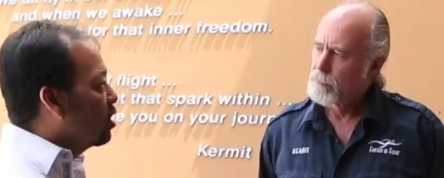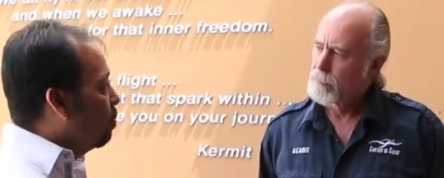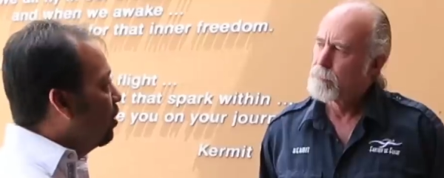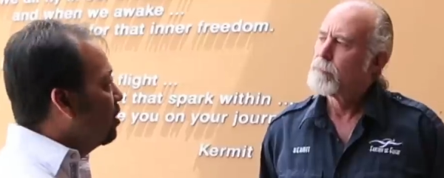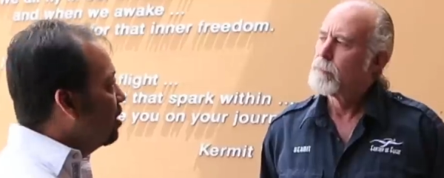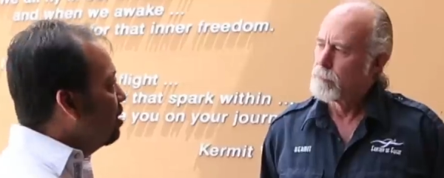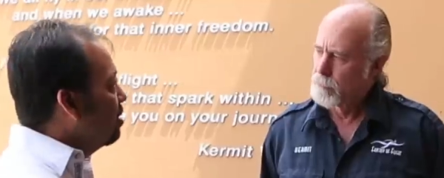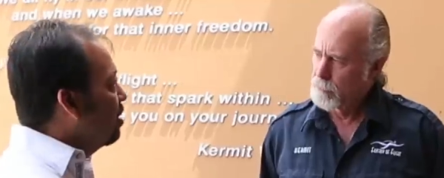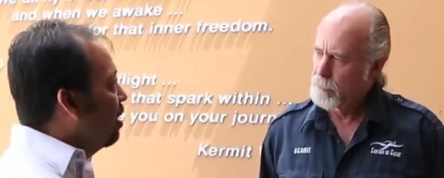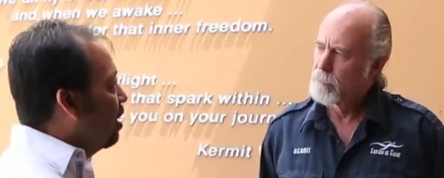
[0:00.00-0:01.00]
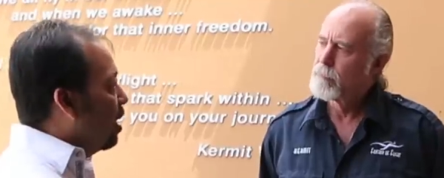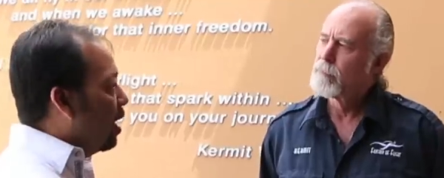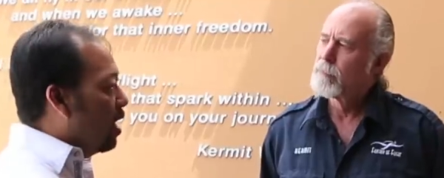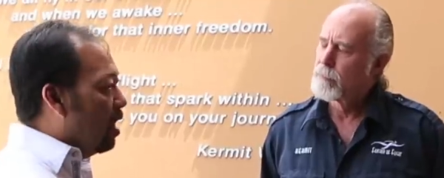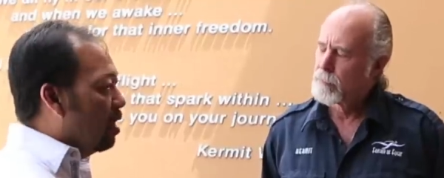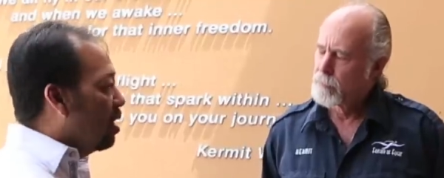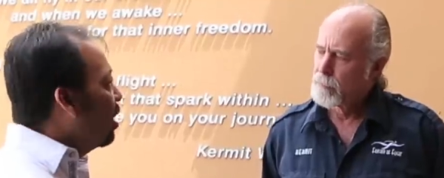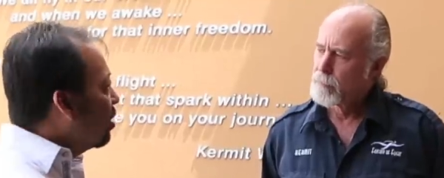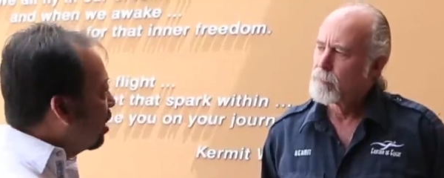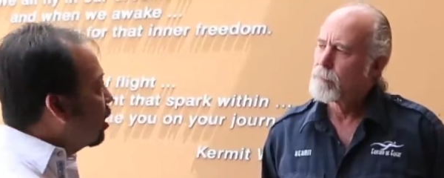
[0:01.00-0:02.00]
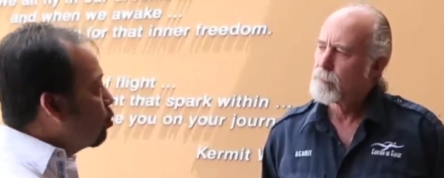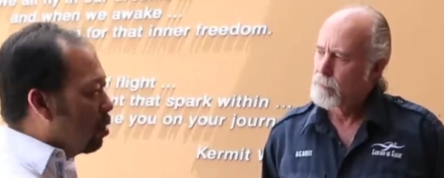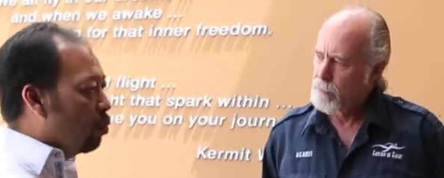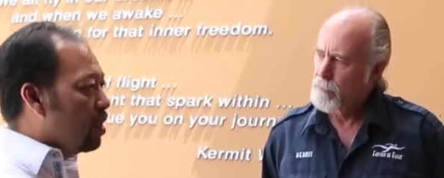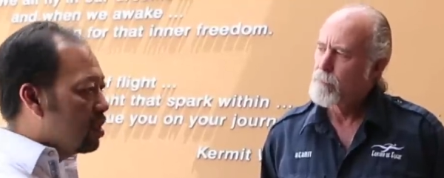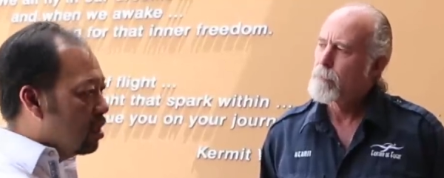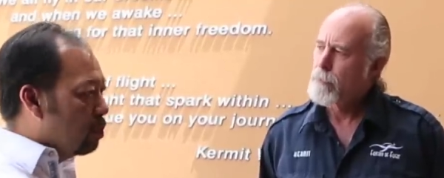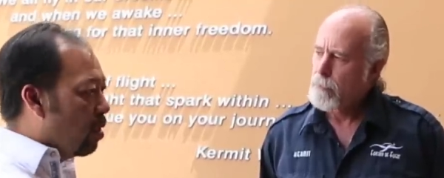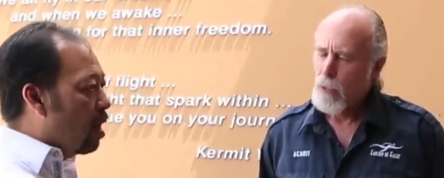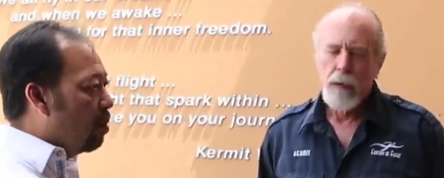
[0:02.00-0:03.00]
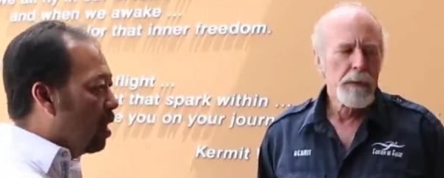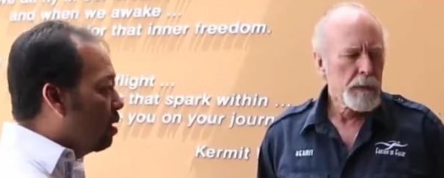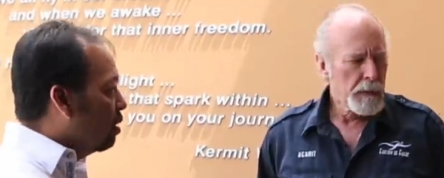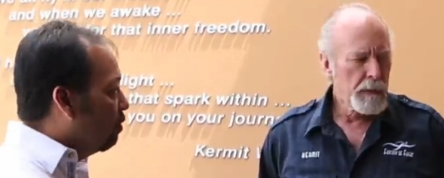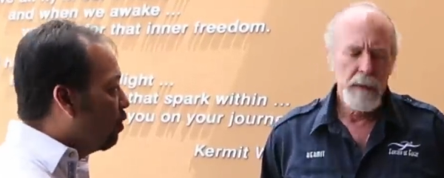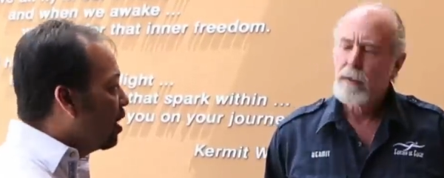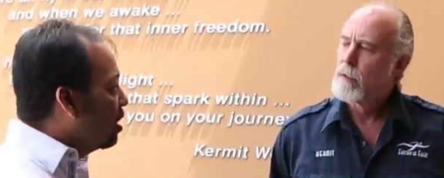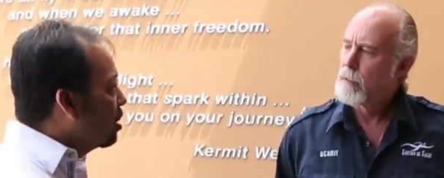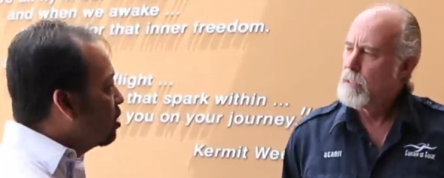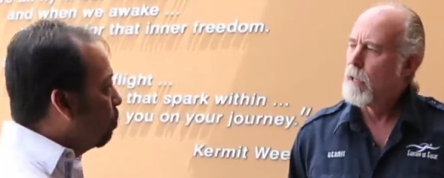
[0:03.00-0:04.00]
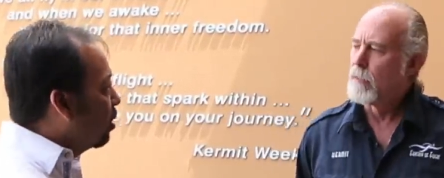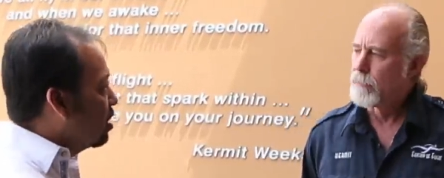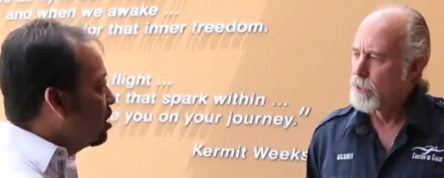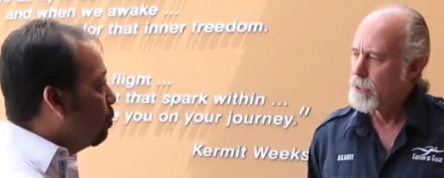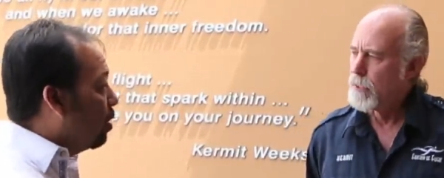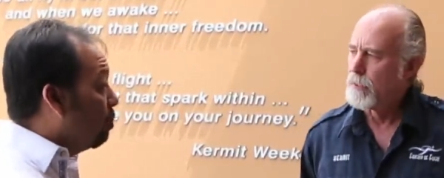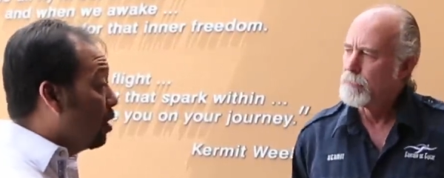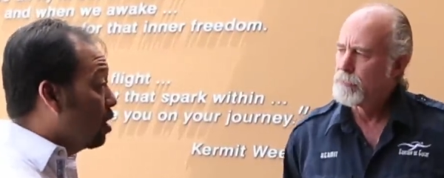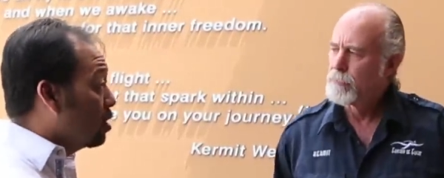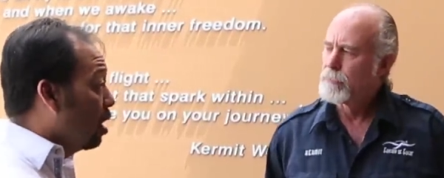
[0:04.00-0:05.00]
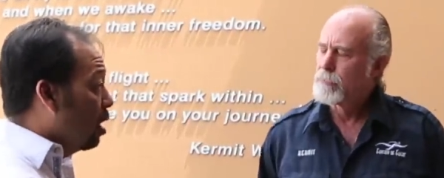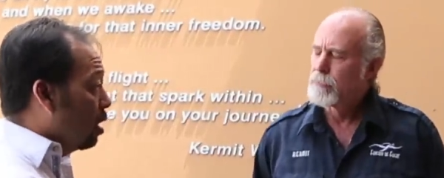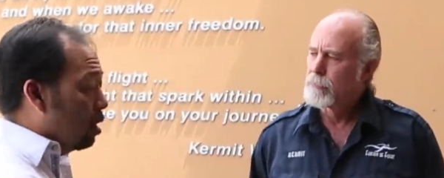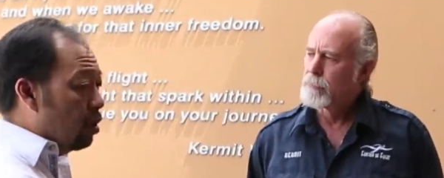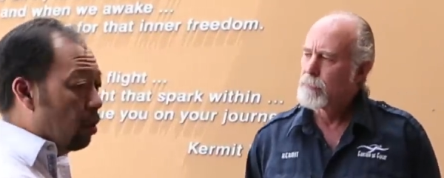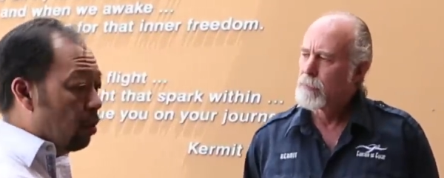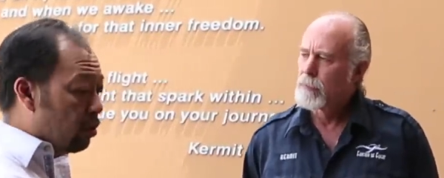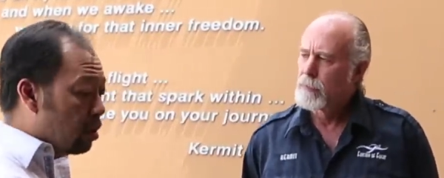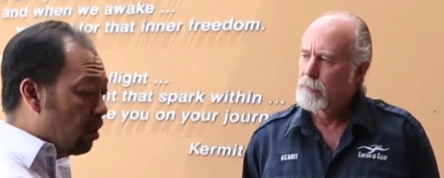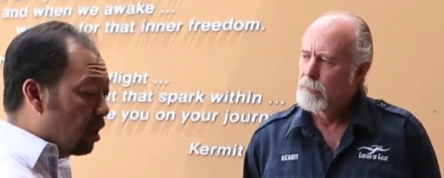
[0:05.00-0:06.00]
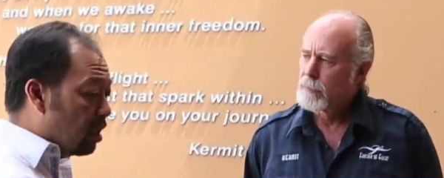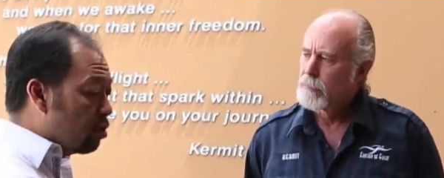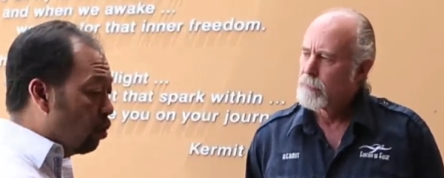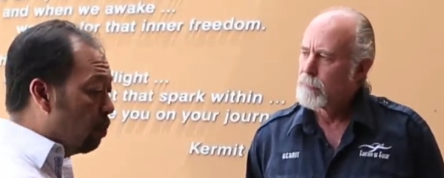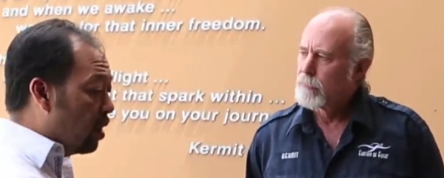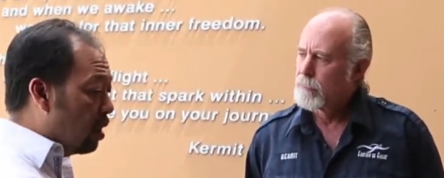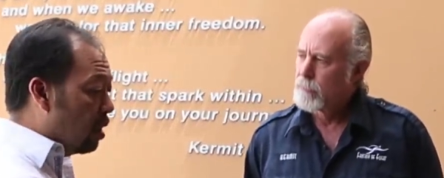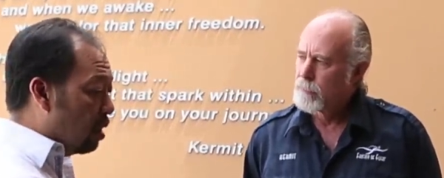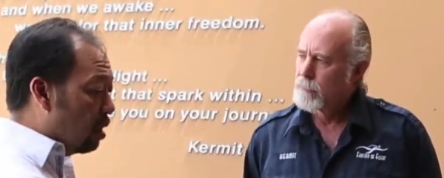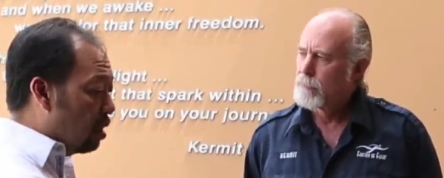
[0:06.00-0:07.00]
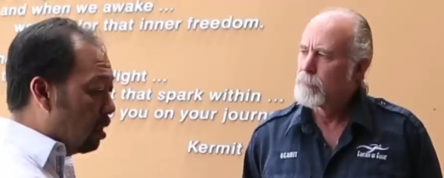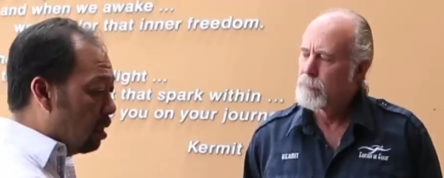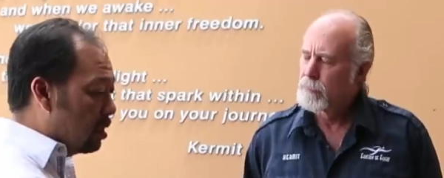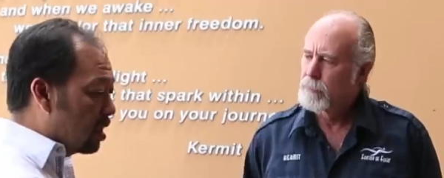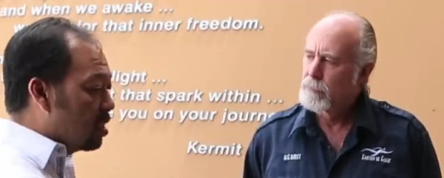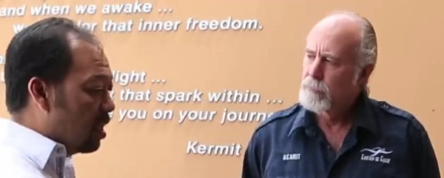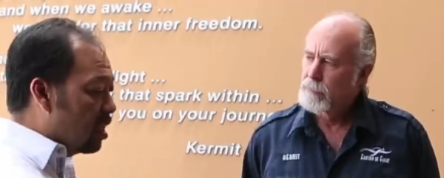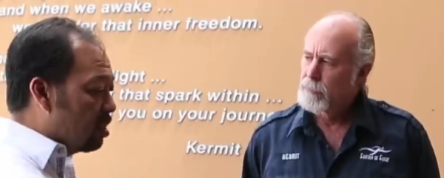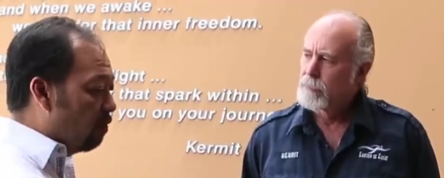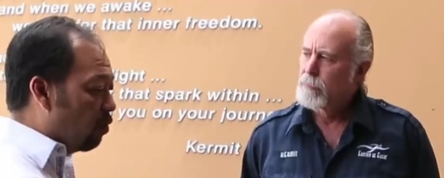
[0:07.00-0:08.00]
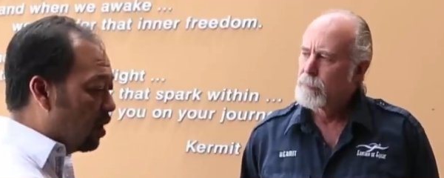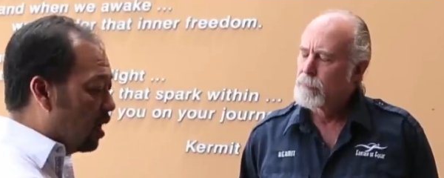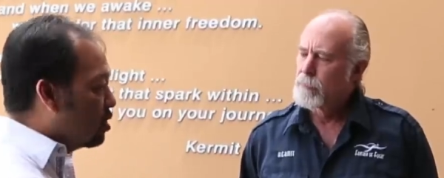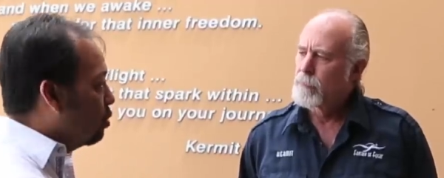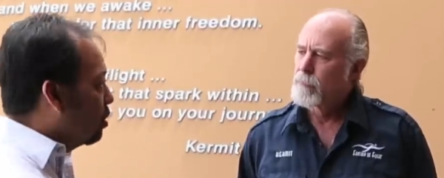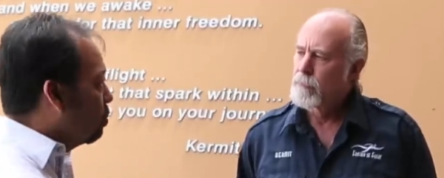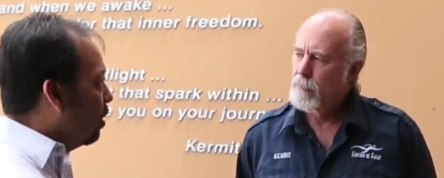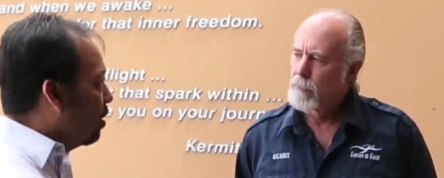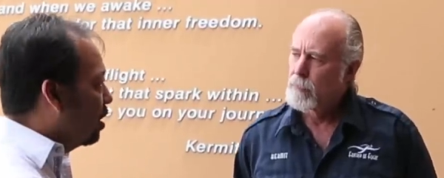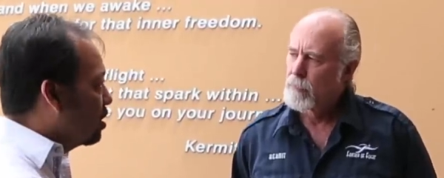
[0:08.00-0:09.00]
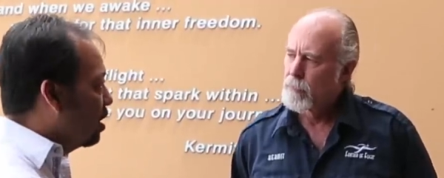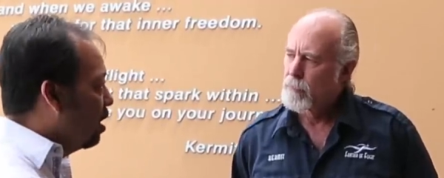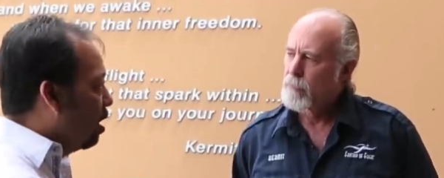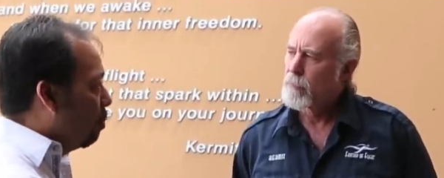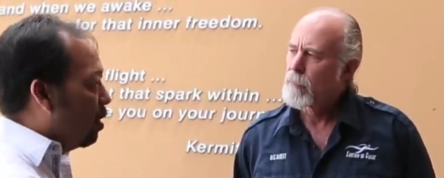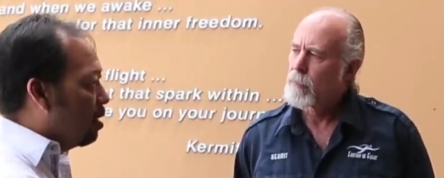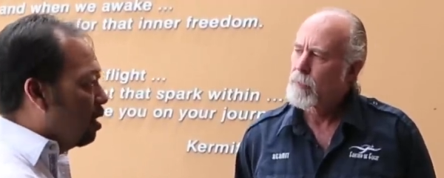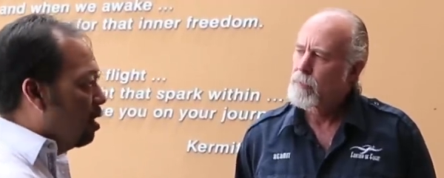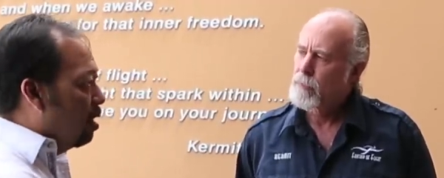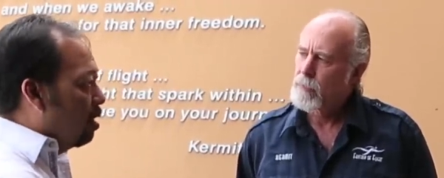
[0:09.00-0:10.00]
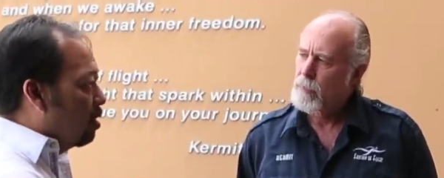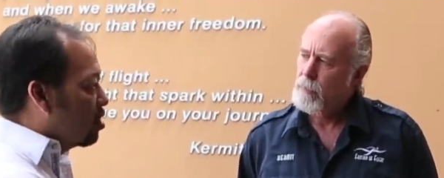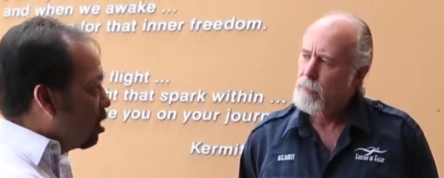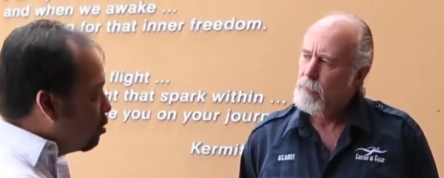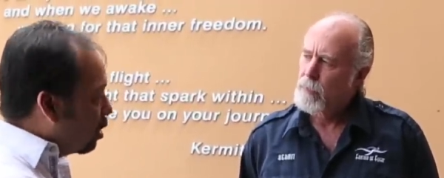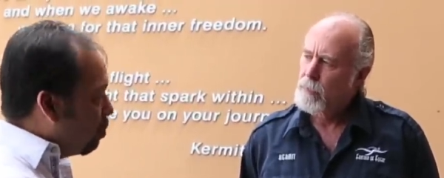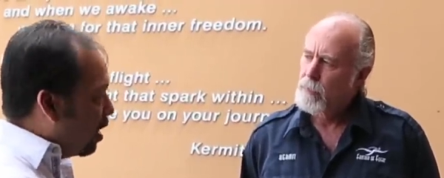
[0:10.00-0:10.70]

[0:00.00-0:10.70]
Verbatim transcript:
Speaker 1: experiences, mm-hmm. and and I think that's one of the reasons Bob had invited us yeah, to participate sure. because you know ultimately this will be a destination for guests to experience, but the subject